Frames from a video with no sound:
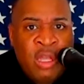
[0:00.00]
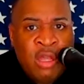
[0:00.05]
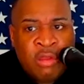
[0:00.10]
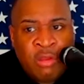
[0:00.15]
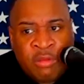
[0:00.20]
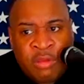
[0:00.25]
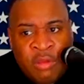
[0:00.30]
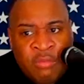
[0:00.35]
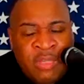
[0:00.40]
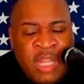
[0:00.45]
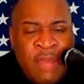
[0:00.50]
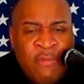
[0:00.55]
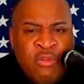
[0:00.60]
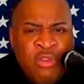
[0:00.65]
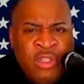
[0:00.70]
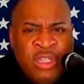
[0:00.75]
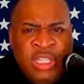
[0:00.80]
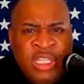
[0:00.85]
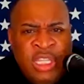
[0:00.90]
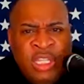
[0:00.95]
So sometimes you
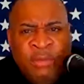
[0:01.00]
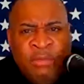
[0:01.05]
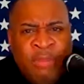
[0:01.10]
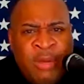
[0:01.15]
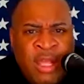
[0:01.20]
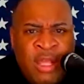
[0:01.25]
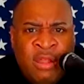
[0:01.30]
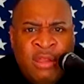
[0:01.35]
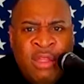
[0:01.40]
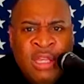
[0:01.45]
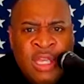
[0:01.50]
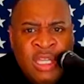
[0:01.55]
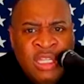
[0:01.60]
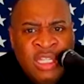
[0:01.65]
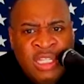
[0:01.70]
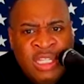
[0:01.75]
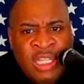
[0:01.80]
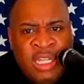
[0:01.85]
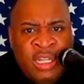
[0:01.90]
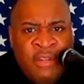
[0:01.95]
see these players,
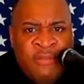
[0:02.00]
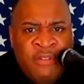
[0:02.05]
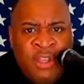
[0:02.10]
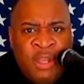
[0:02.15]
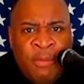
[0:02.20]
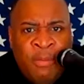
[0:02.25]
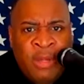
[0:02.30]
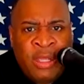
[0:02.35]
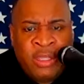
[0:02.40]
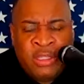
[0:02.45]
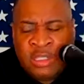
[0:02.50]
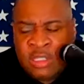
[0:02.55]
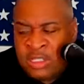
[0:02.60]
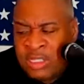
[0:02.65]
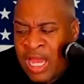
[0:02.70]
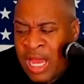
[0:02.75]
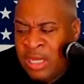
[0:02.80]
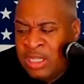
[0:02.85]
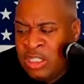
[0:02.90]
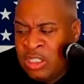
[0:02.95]
these NFL players that
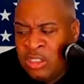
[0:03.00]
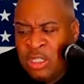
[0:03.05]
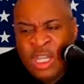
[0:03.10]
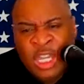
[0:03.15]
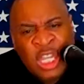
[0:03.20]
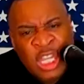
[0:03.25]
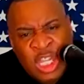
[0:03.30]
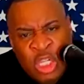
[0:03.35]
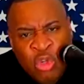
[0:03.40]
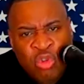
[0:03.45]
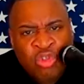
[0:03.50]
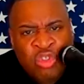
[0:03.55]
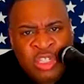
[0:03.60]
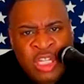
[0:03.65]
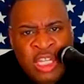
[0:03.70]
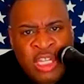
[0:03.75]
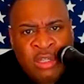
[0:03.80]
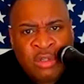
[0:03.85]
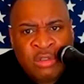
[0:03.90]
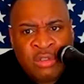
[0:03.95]
sign these huge
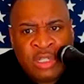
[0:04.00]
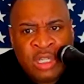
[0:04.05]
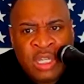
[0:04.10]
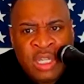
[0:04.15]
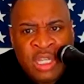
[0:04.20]
deals,